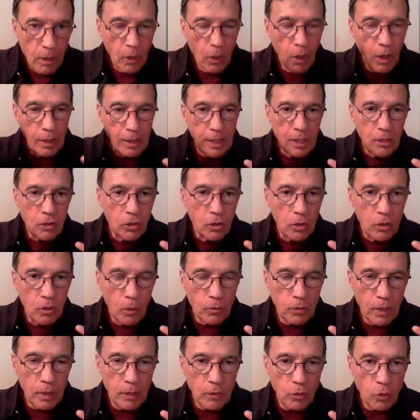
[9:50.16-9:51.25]
Cognition
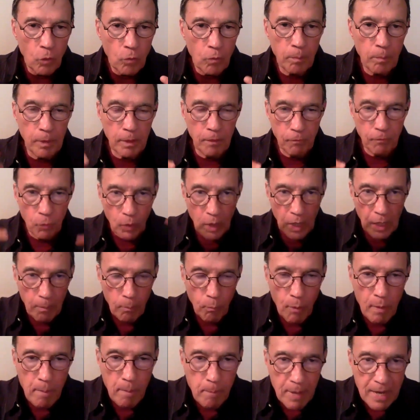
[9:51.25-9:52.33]
knows that it's over. But if you
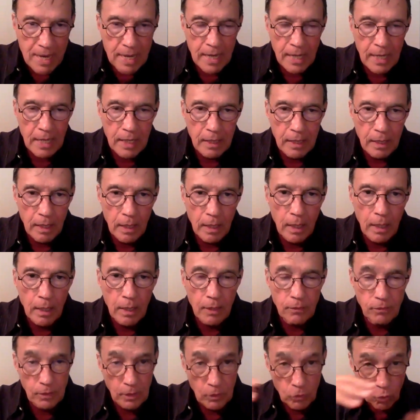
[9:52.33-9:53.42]
keep repeating it,
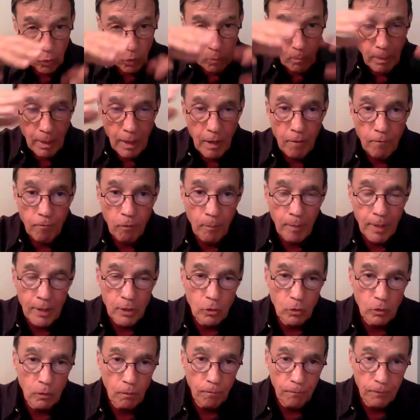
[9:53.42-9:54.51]
since you're a
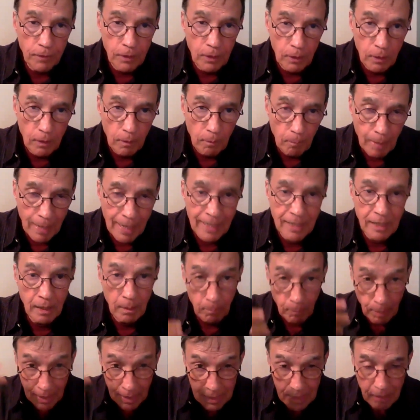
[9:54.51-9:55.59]
bioinformational field of mind and
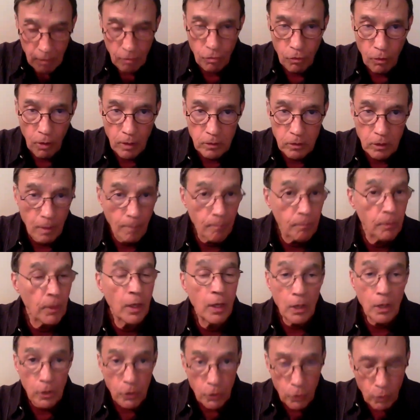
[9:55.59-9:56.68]
body and thoughts,
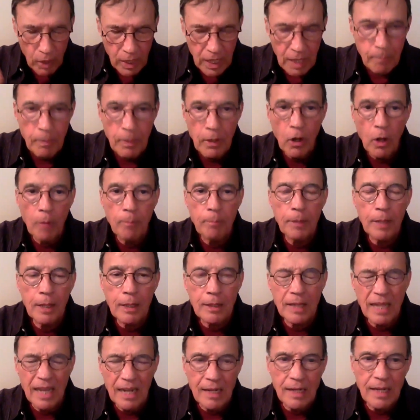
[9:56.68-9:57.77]
you're keeping up
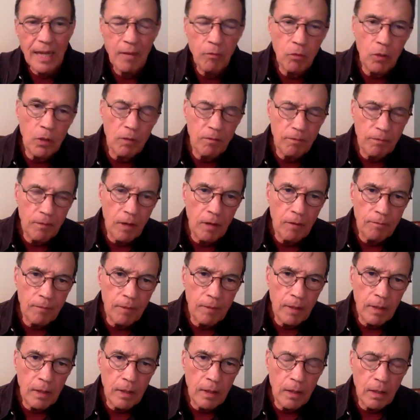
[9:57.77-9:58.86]
that level
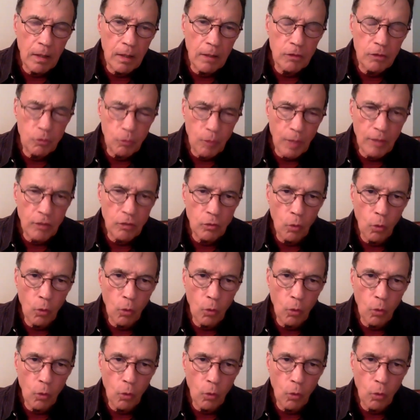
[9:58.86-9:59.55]
of stress